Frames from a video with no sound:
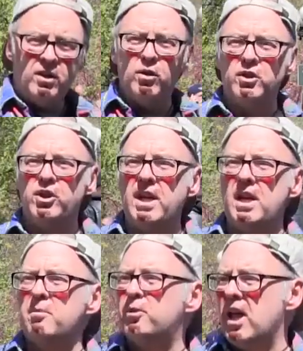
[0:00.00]
into a
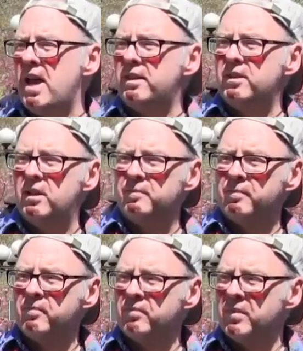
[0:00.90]
GE plant
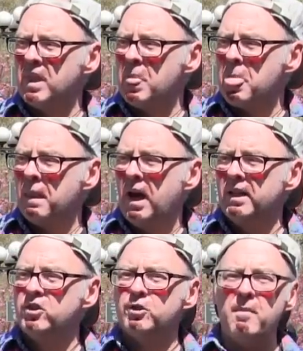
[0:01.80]

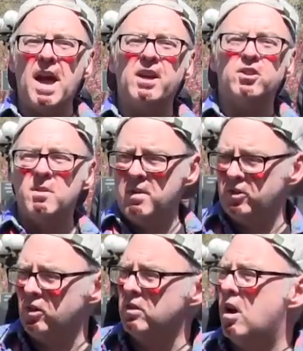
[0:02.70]
and smashed the
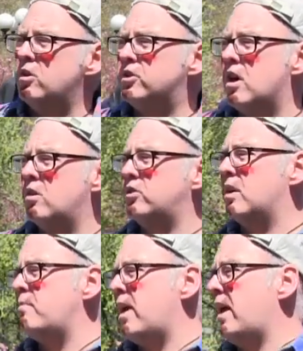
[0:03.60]
missile nose cones
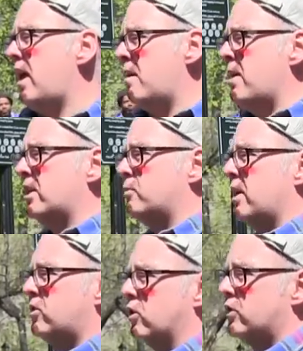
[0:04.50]
on MX
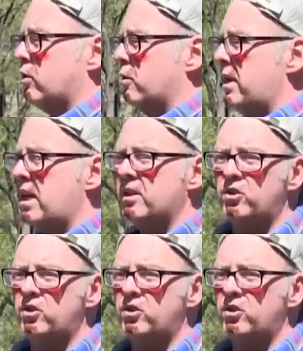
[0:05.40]
missiles that were being